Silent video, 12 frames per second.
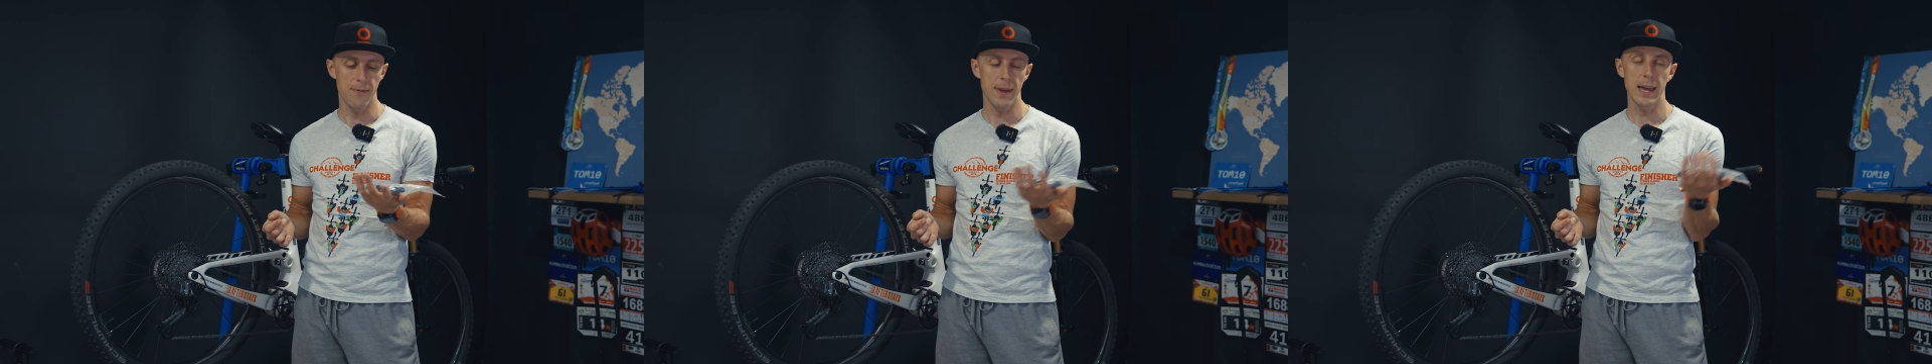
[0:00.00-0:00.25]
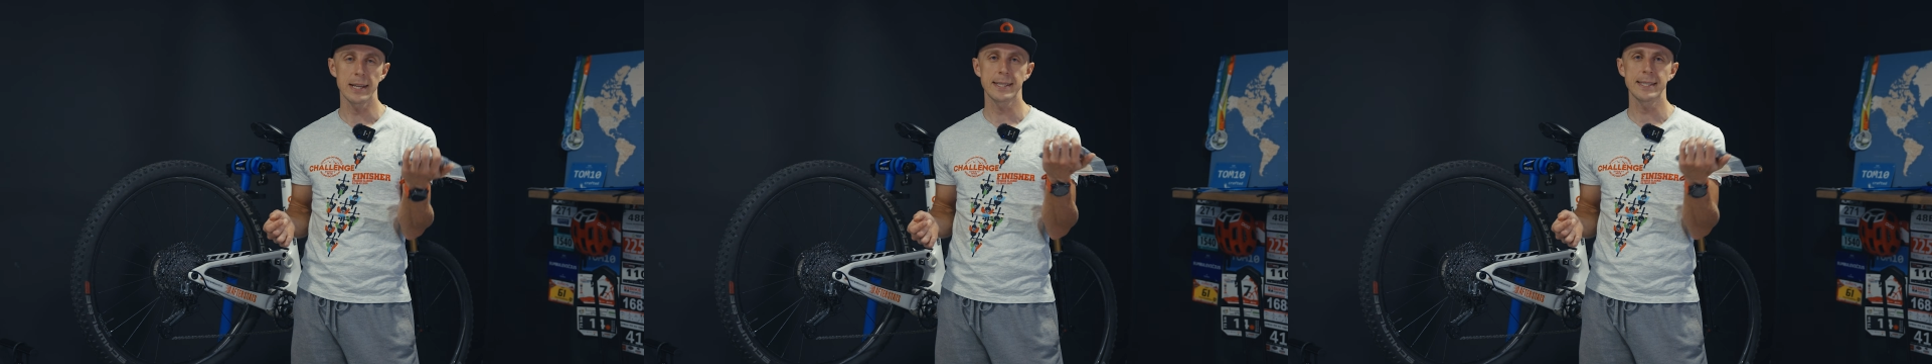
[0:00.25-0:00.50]

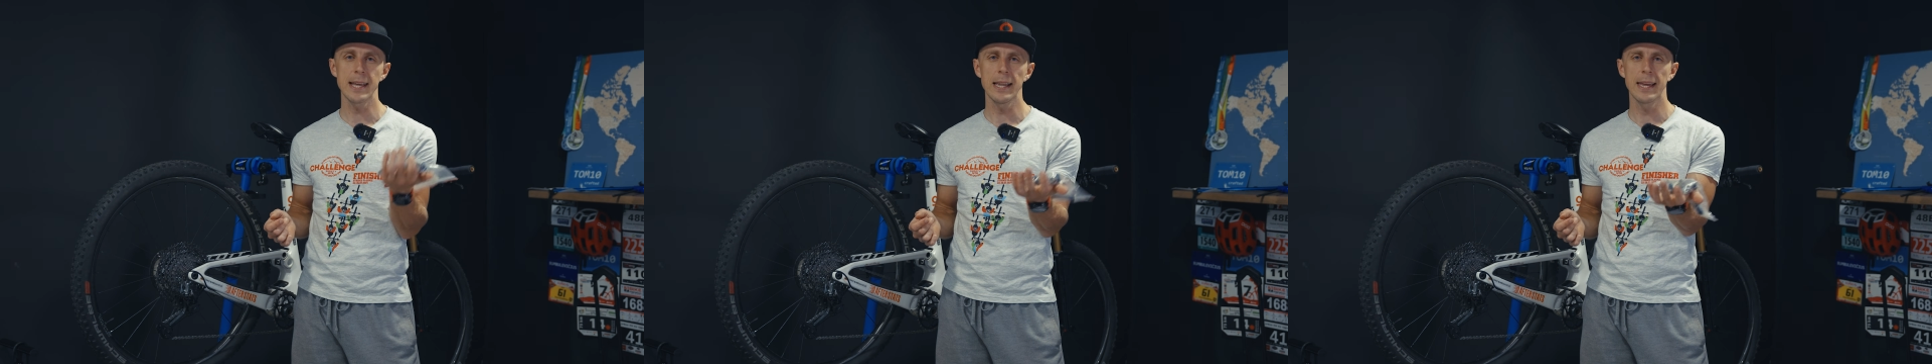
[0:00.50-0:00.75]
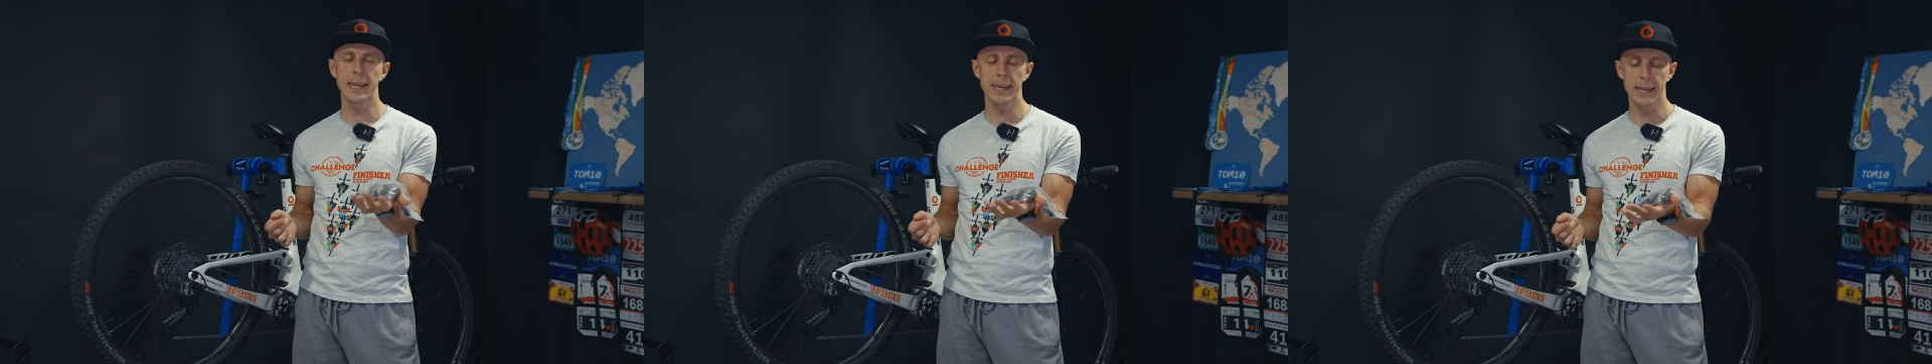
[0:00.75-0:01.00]
They are
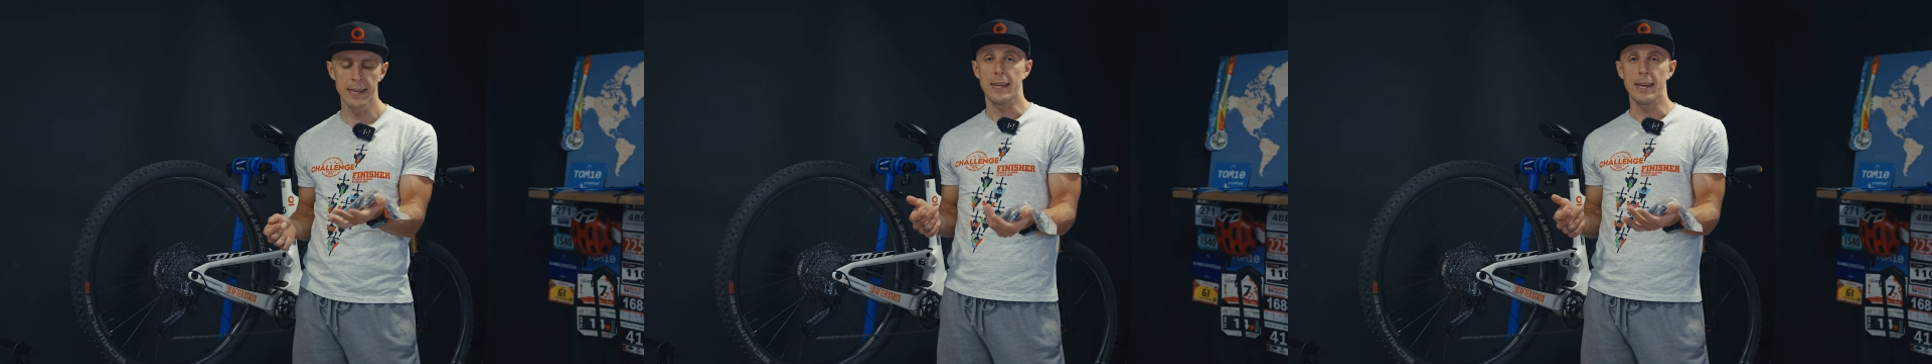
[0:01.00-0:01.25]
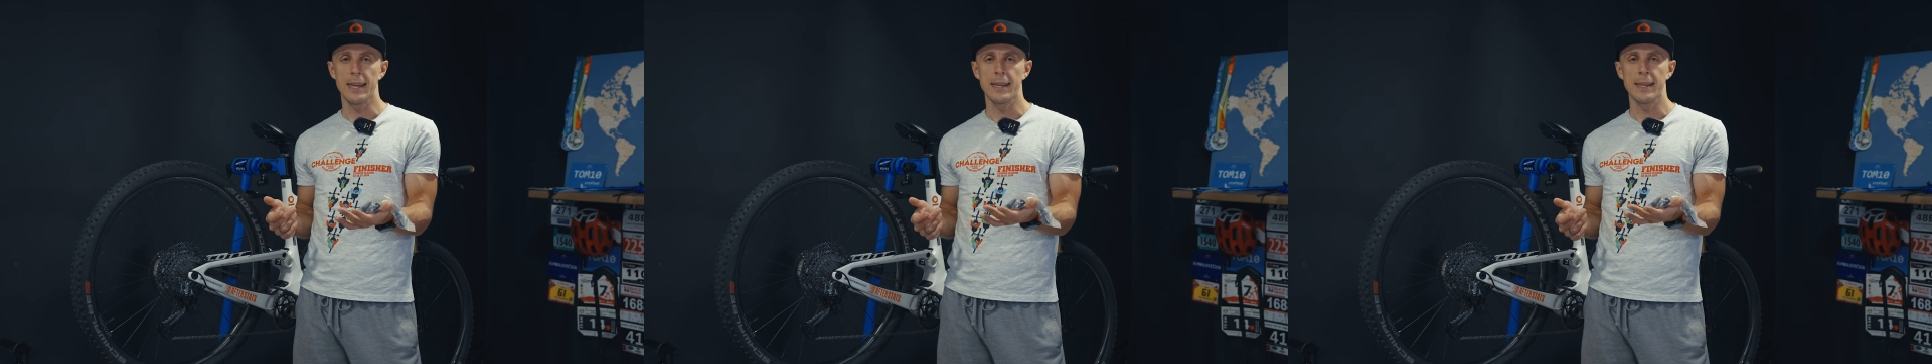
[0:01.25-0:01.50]
selling
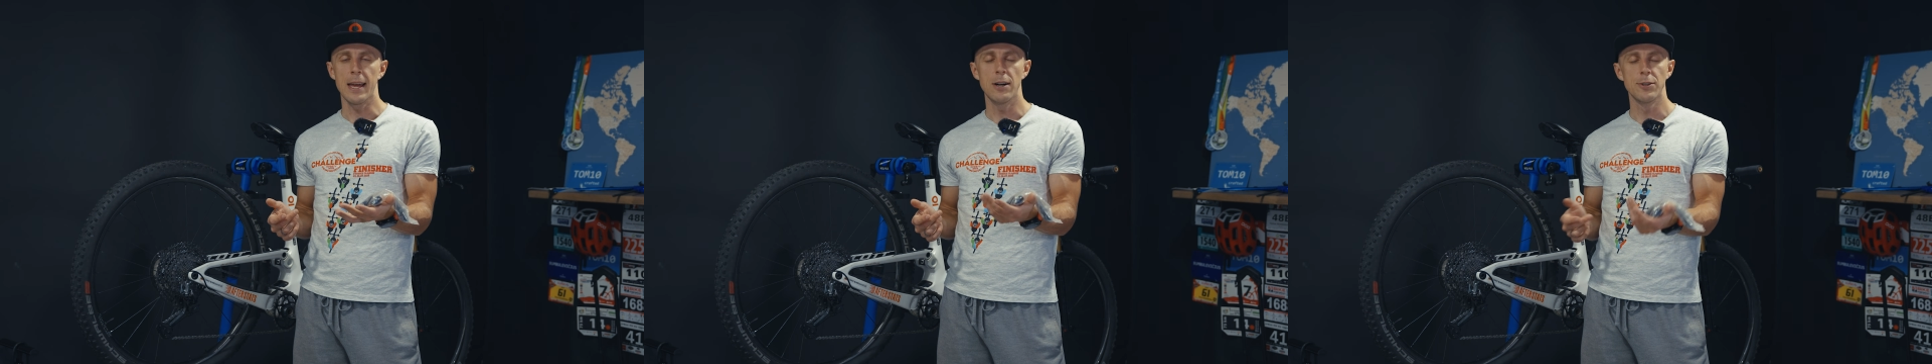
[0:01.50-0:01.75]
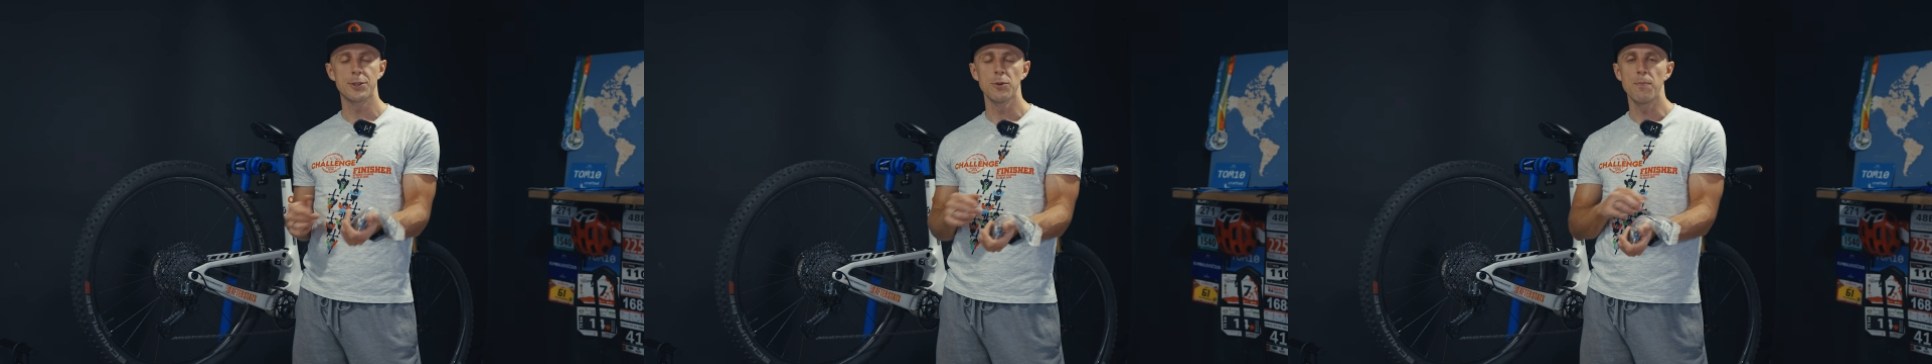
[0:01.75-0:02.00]
in
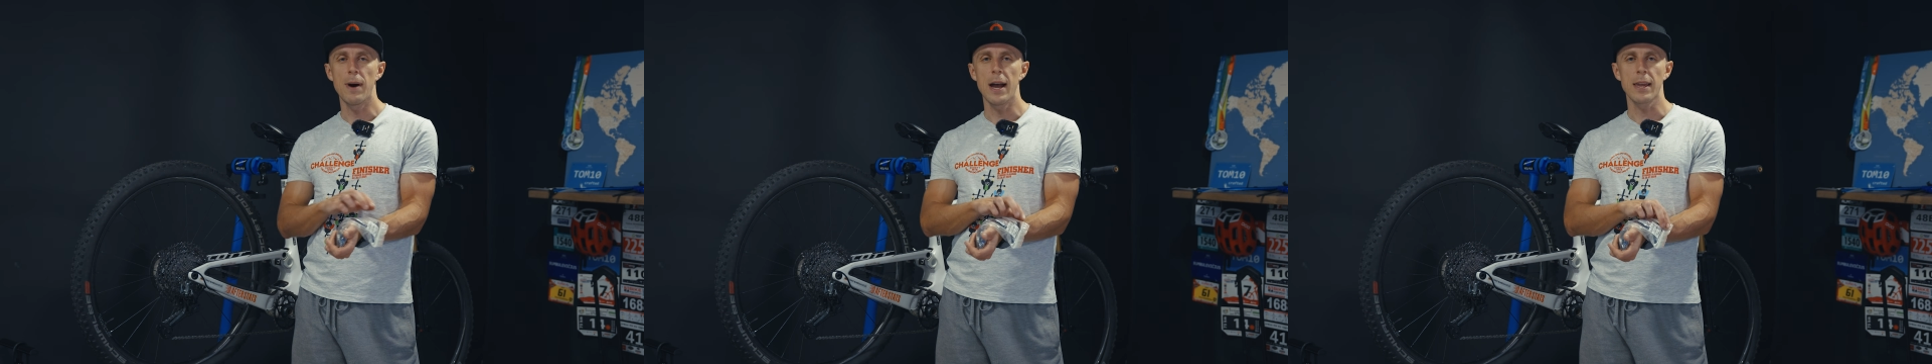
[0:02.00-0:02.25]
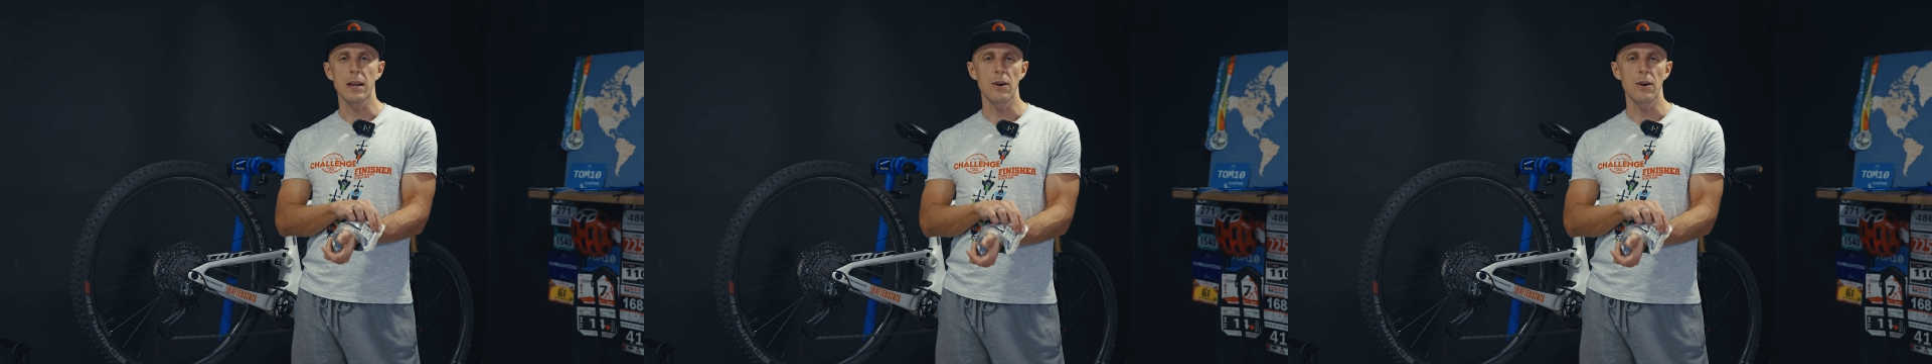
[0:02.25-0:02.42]
Air2Bike